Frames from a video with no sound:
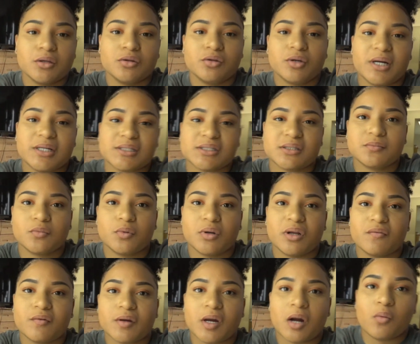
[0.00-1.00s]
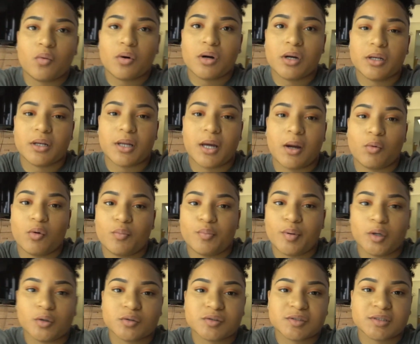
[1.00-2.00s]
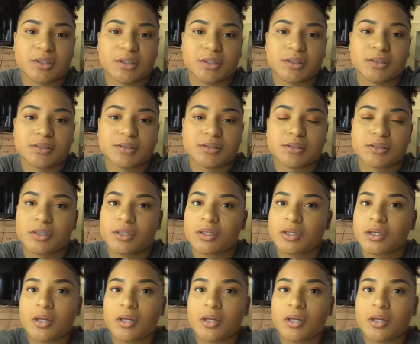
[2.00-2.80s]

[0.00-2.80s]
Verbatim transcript: You guys send me whatever y'all want. I will post it.